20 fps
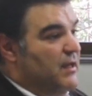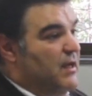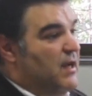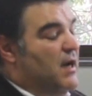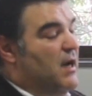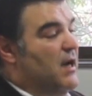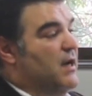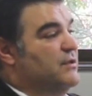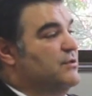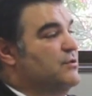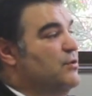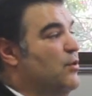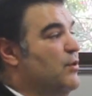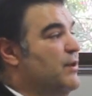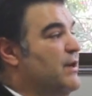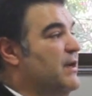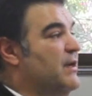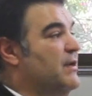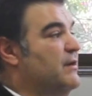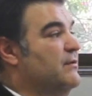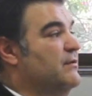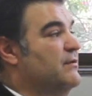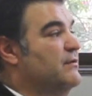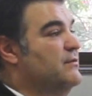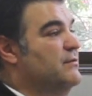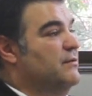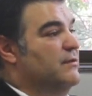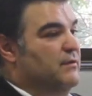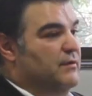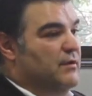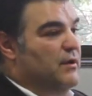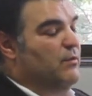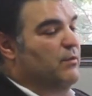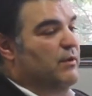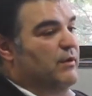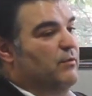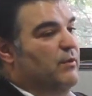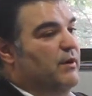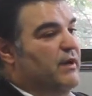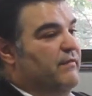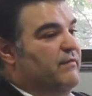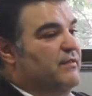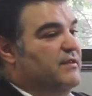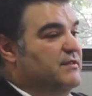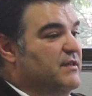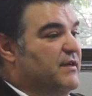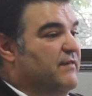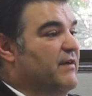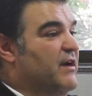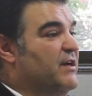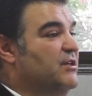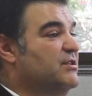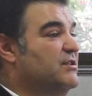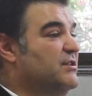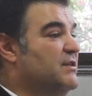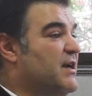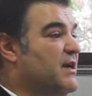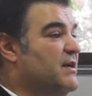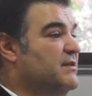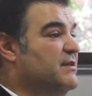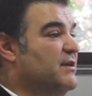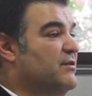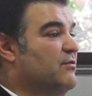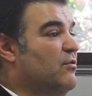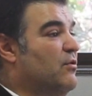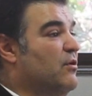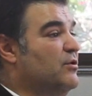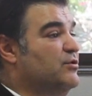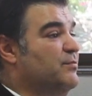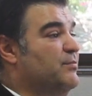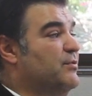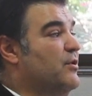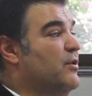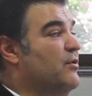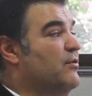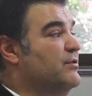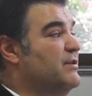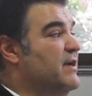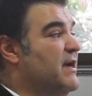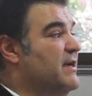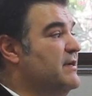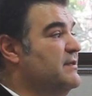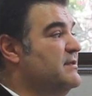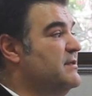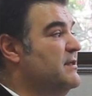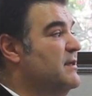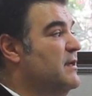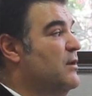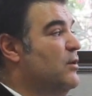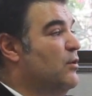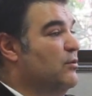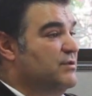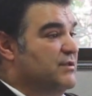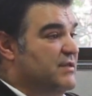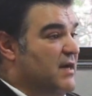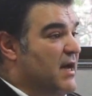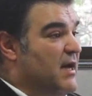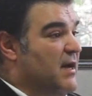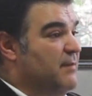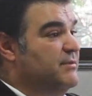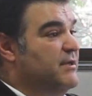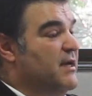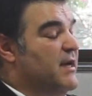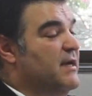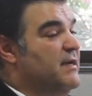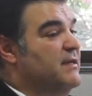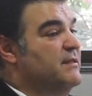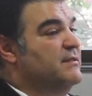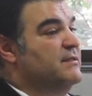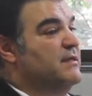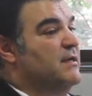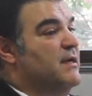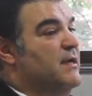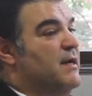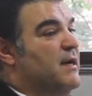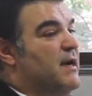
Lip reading: talking to, whenever there's innovation days and or entrepreneurial days or startup days.